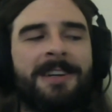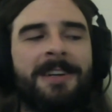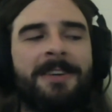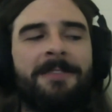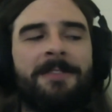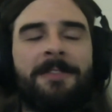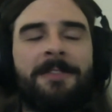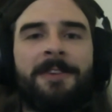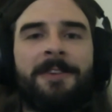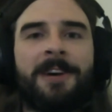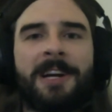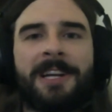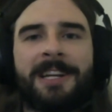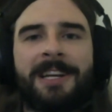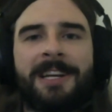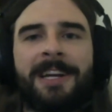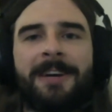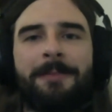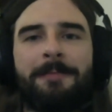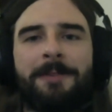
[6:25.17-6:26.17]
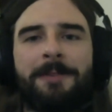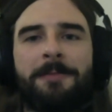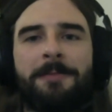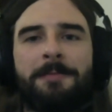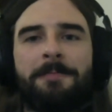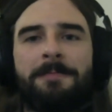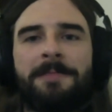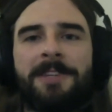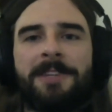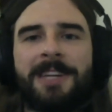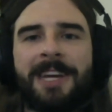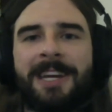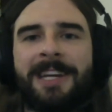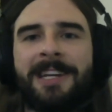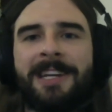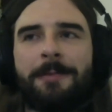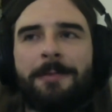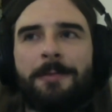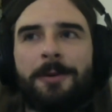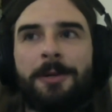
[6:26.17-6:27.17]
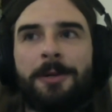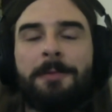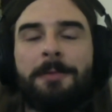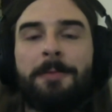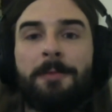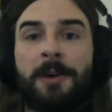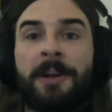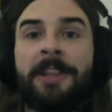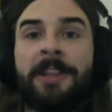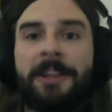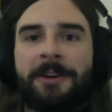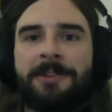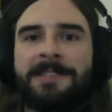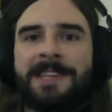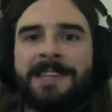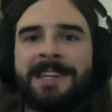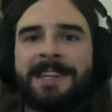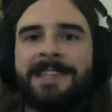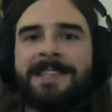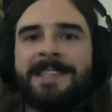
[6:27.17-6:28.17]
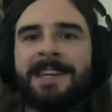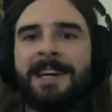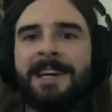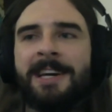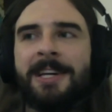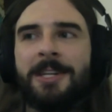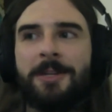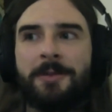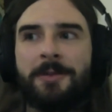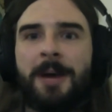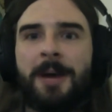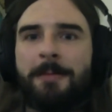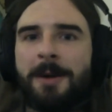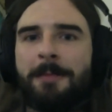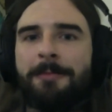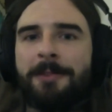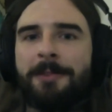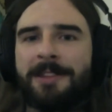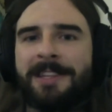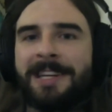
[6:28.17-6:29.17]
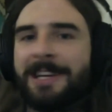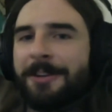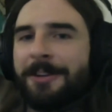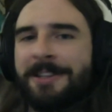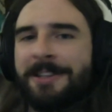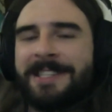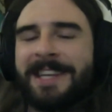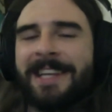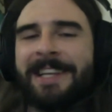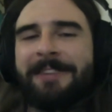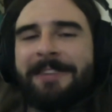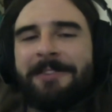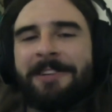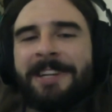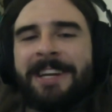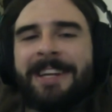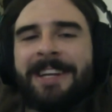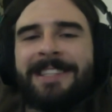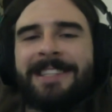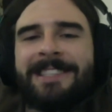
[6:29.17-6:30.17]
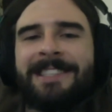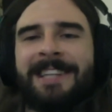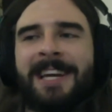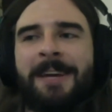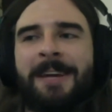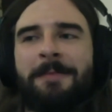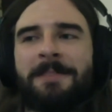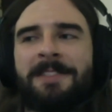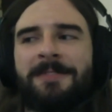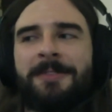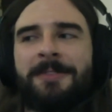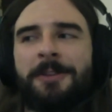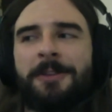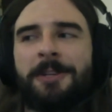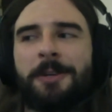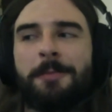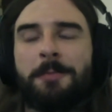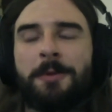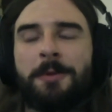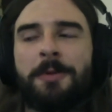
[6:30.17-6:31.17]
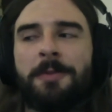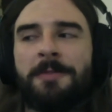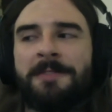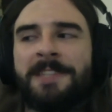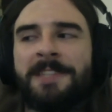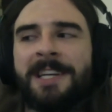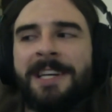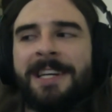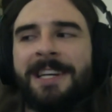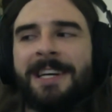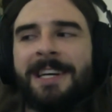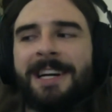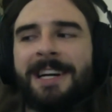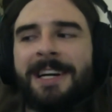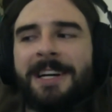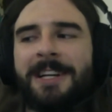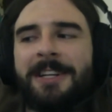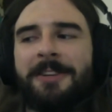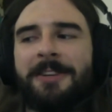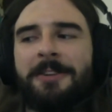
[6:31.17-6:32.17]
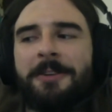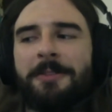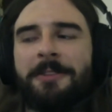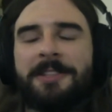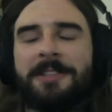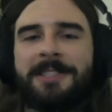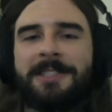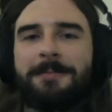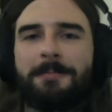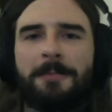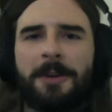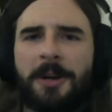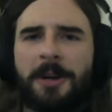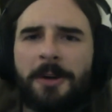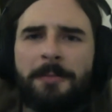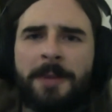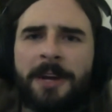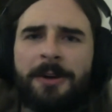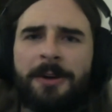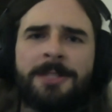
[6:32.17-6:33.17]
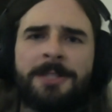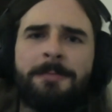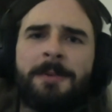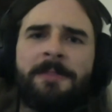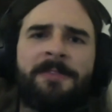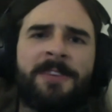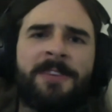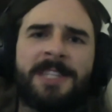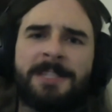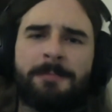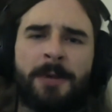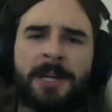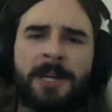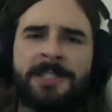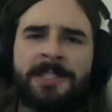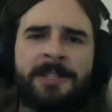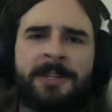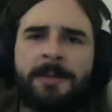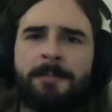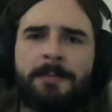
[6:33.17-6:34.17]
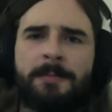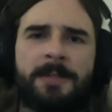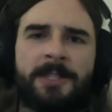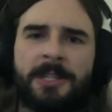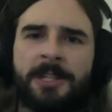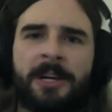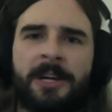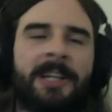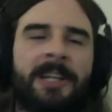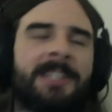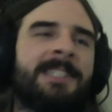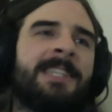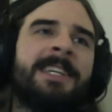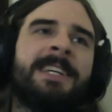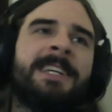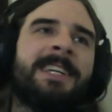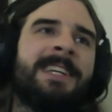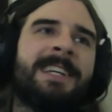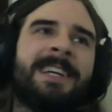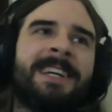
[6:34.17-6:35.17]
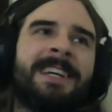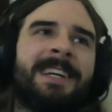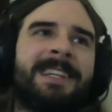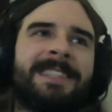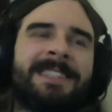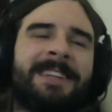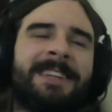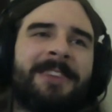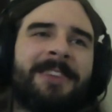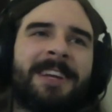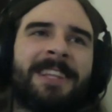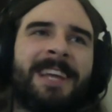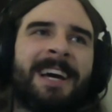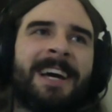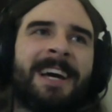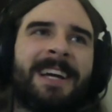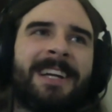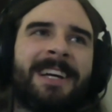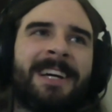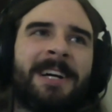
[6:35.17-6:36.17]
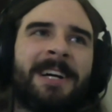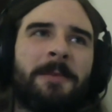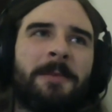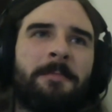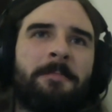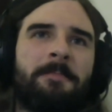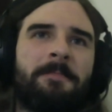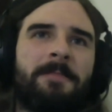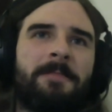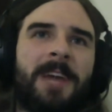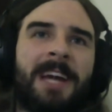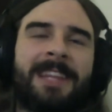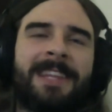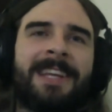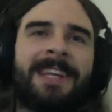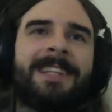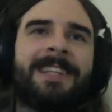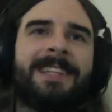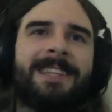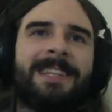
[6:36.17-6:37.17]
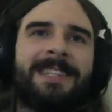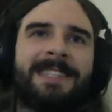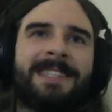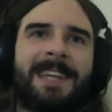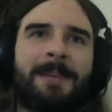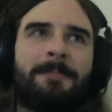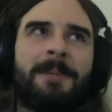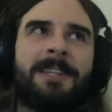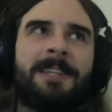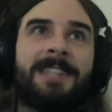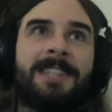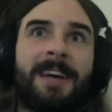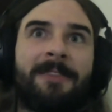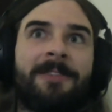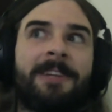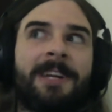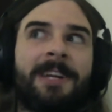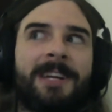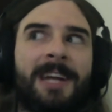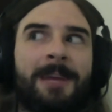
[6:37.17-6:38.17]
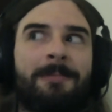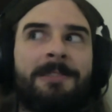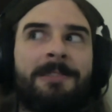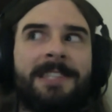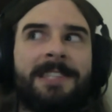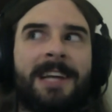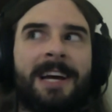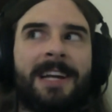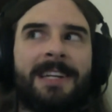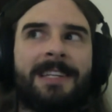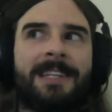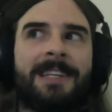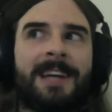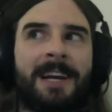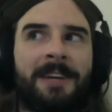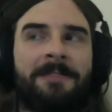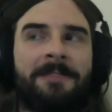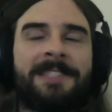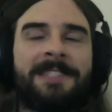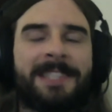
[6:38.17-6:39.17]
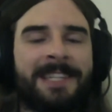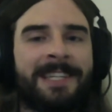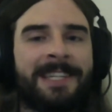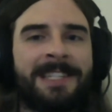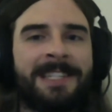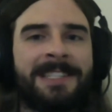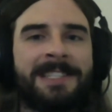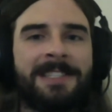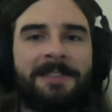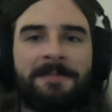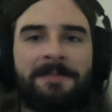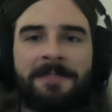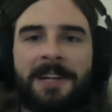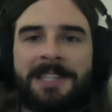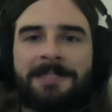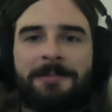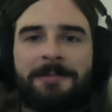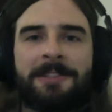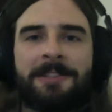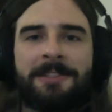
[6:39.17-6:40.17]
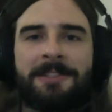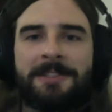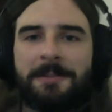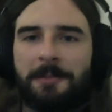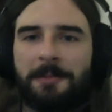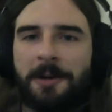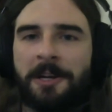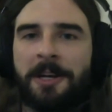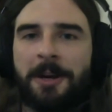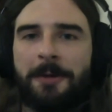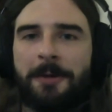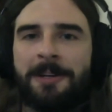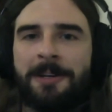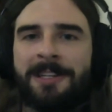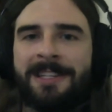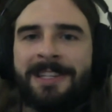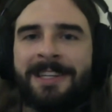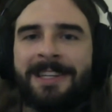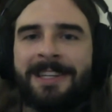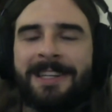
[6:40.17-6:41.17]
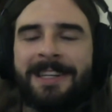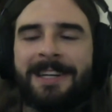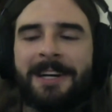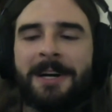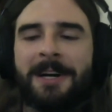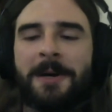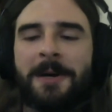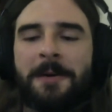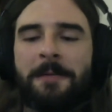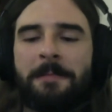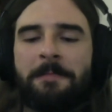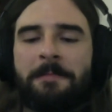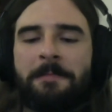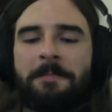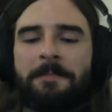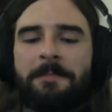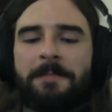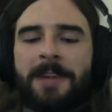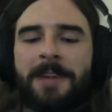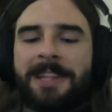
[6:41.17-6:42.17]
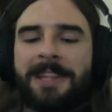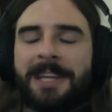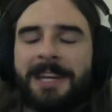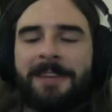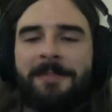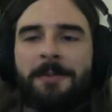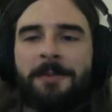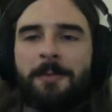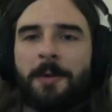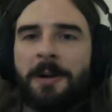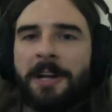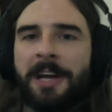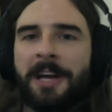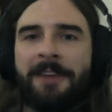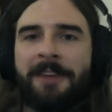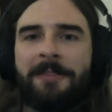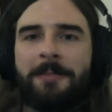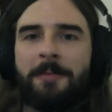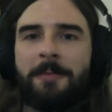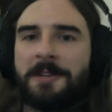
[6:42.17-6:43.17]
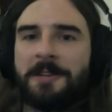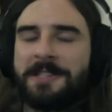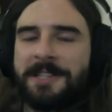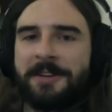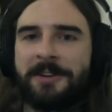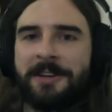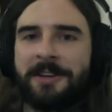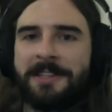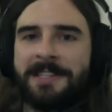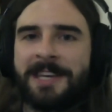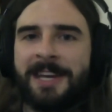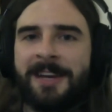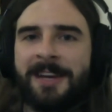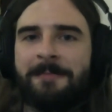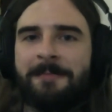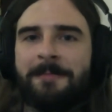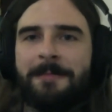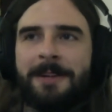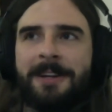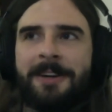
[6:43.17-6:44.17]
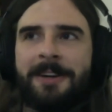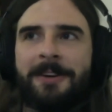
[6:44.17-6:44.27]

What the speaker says: for fun and help you get into the world, but one of those is you come up with increasingly ridiculous names for your moves. This is my ultimate fist buster deluxe and stuff like that. I think this AP definitely enables that kind of silliness if that's what you want to go with. I think if you want to have a more serious game,